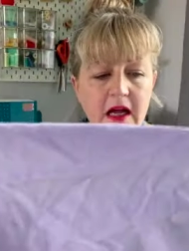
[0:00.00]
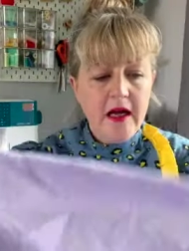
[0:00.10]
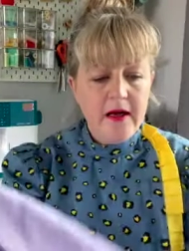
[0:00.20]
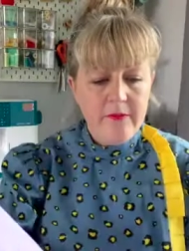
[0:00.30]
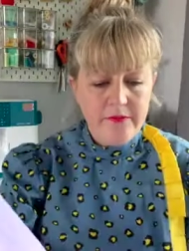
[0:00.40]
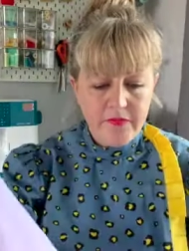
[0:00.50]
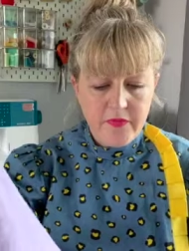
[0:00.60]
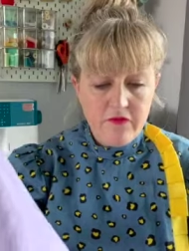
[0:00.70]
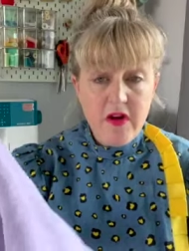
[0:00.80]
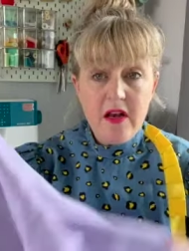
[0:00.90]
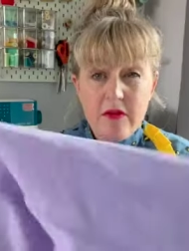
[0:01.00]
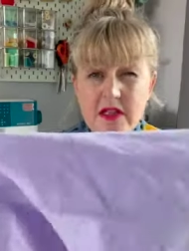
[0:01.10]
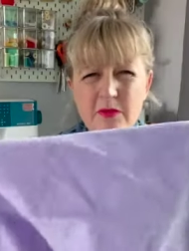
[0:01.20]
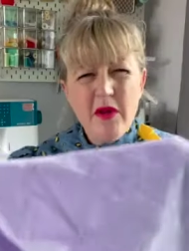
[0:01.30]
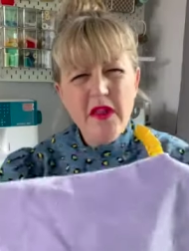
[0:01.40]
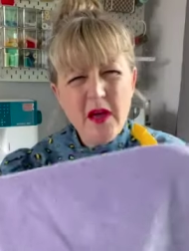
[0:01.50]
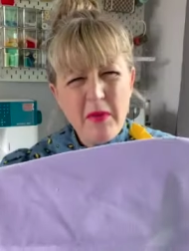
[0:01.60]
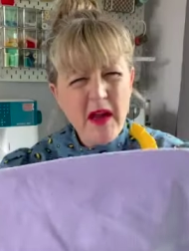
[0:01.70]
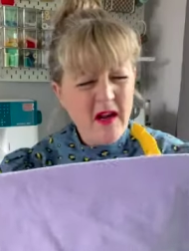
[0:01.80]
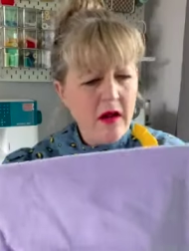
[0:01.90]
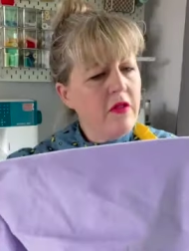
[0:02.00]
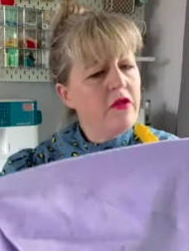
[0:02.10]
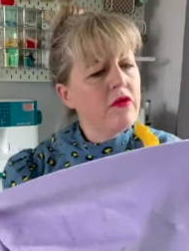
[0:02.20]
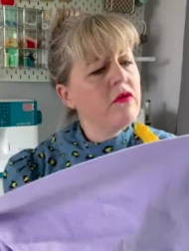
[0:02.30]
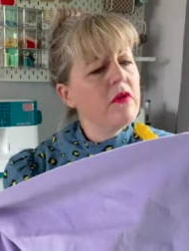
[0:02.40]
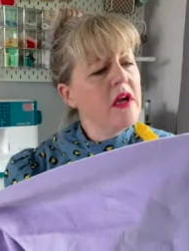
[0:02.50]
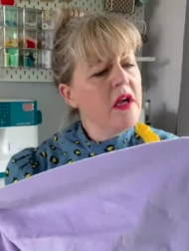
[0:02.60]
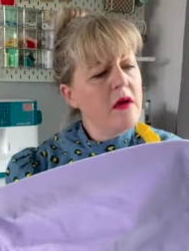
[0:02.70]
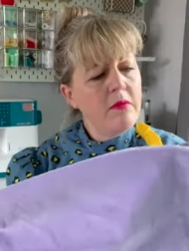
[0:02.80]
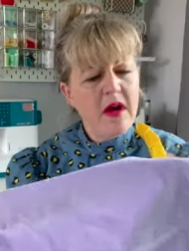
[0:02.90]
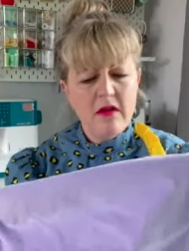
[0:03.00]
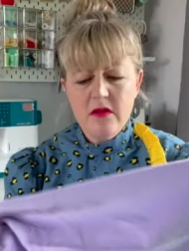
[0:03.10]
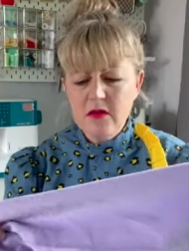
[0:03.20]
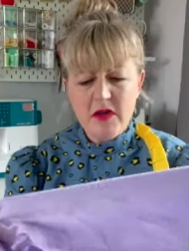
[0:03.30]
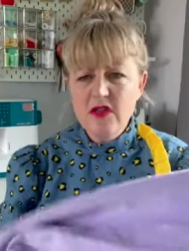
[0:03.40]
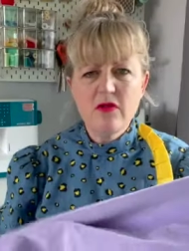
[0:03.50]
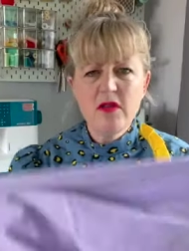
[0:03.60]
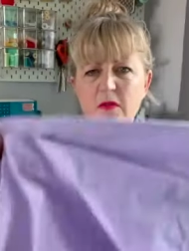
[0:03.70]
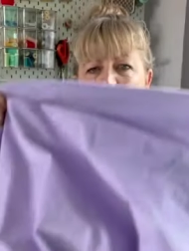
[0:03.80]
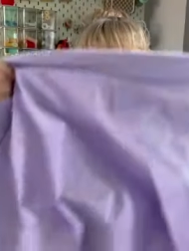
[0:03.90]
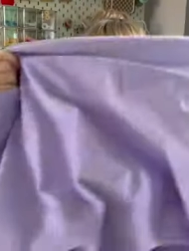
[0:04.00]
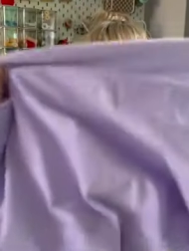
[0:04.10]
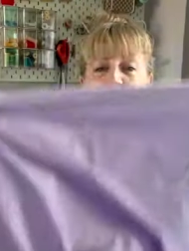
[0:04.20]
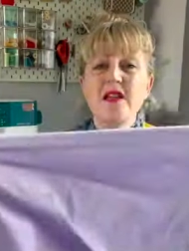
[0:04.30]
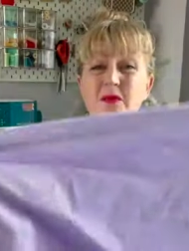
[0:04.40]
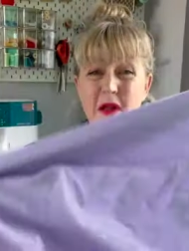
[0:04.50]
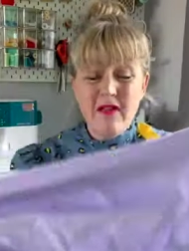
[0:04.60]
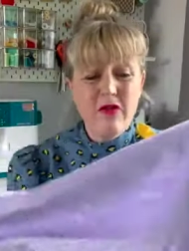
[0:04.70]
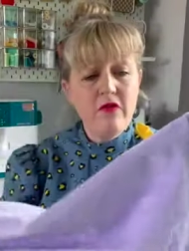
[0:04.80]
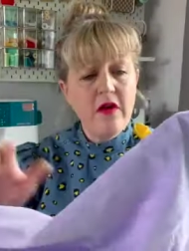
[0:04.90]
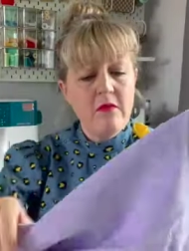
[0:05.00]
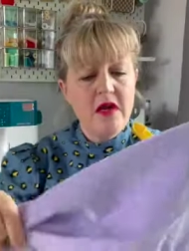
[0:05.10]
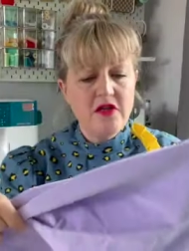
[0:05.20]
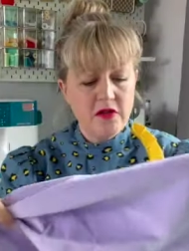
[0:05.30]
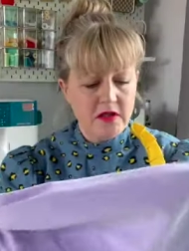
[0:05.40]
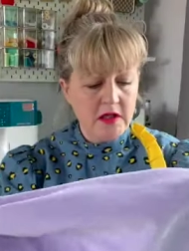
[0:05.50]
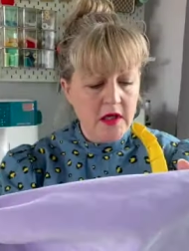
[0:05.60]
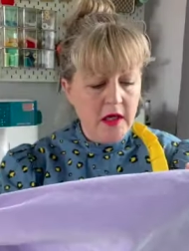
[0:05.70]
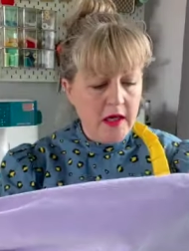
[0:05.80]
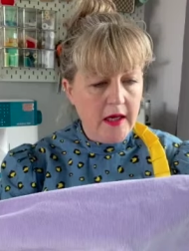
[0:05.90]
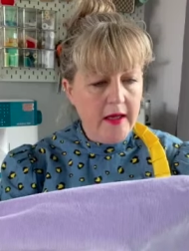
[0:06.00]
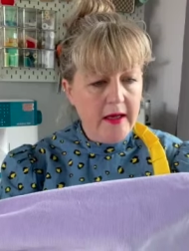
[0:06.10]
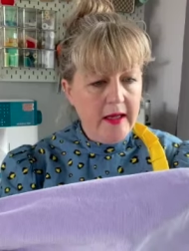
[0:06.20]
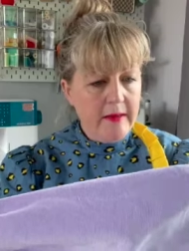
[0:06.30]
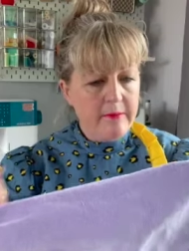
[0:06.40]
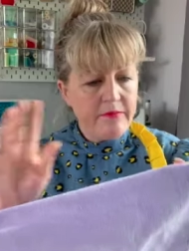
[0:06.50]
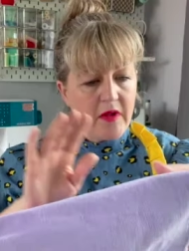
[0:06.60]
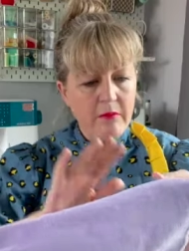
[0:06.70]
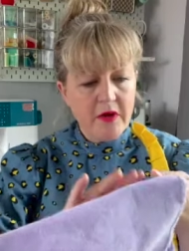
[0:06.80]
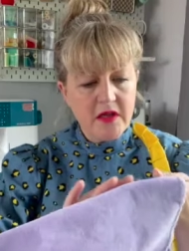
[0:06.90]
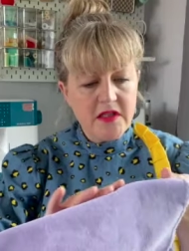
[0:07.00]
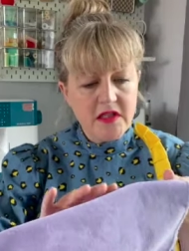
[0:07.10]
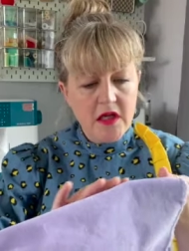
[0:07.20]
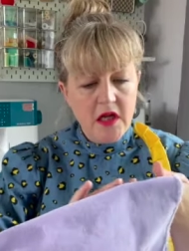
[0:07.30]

um, really reasonable I think I paid like three pounds a meter or something like that and I ended up getting three meters um, but